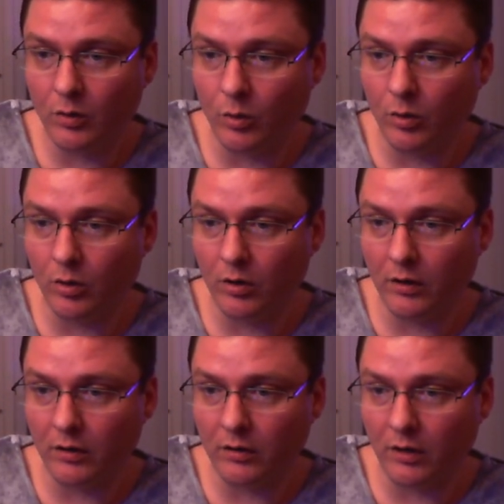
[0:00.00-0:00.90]

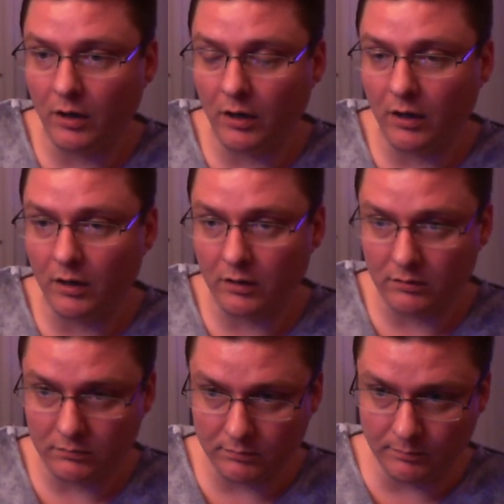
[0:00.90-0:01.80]
or uh,
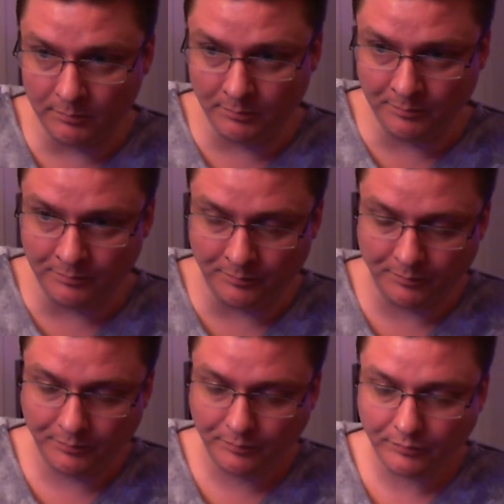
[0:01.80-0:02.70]

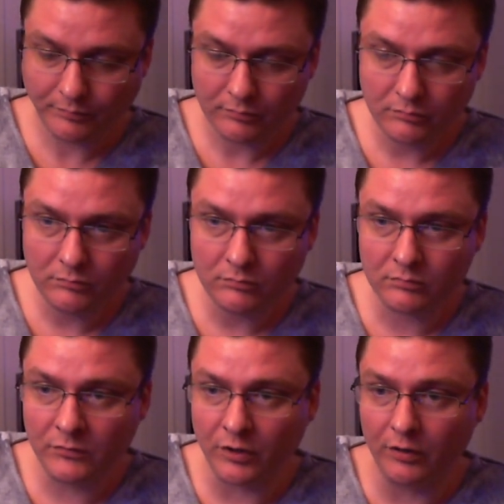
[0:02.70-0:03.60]

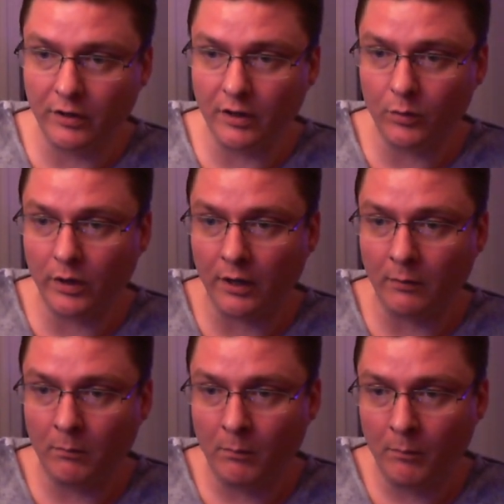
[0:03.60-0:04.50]
turn the other way
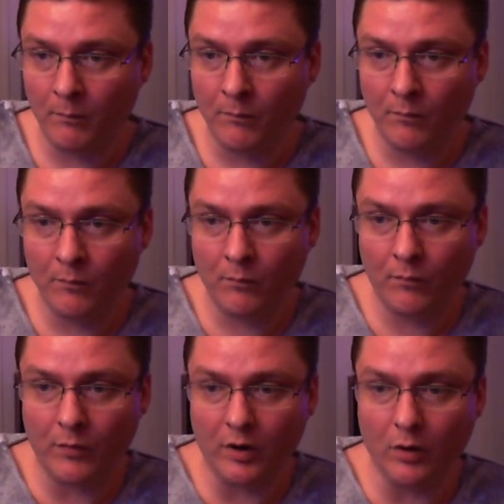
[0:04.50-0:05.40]

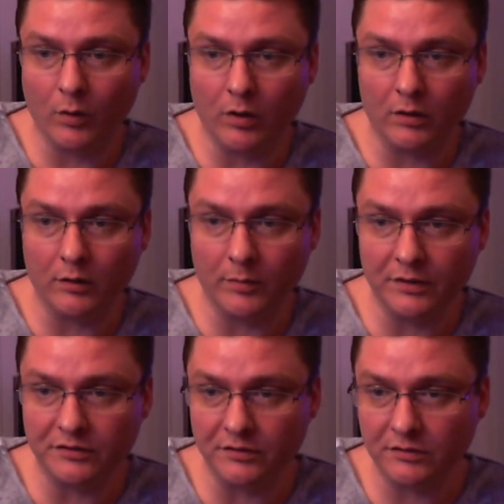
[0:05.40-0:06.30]
and go on their
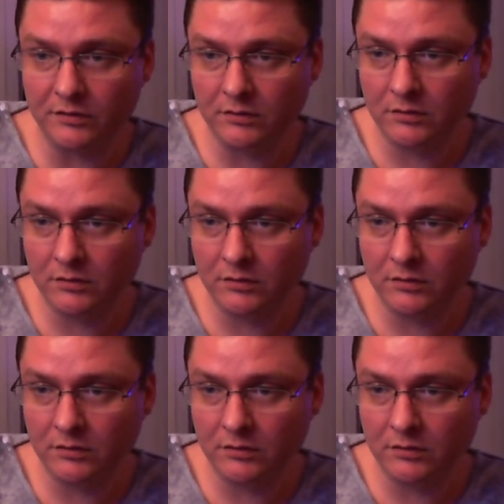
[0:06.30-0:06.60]
business.